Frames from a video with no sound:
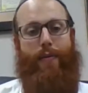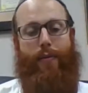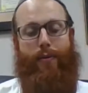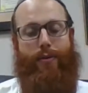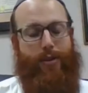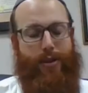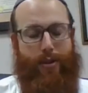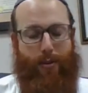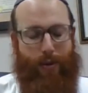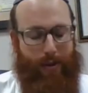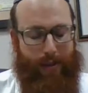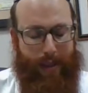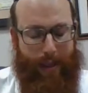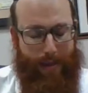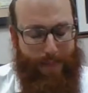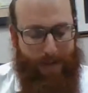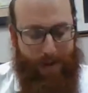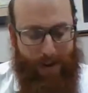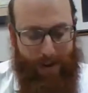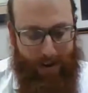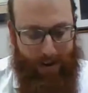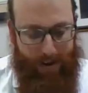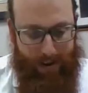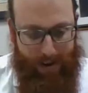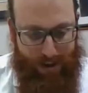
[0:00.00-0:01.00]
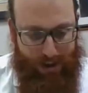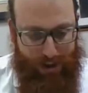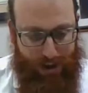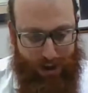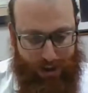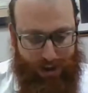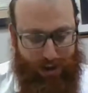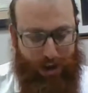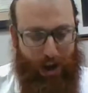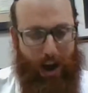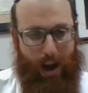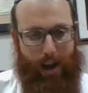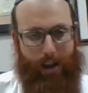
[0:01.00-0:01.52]
What do you want to name your
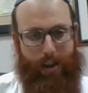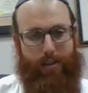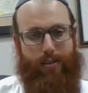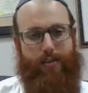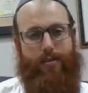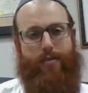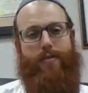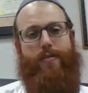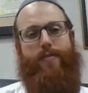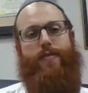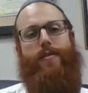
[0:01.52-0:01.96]
child?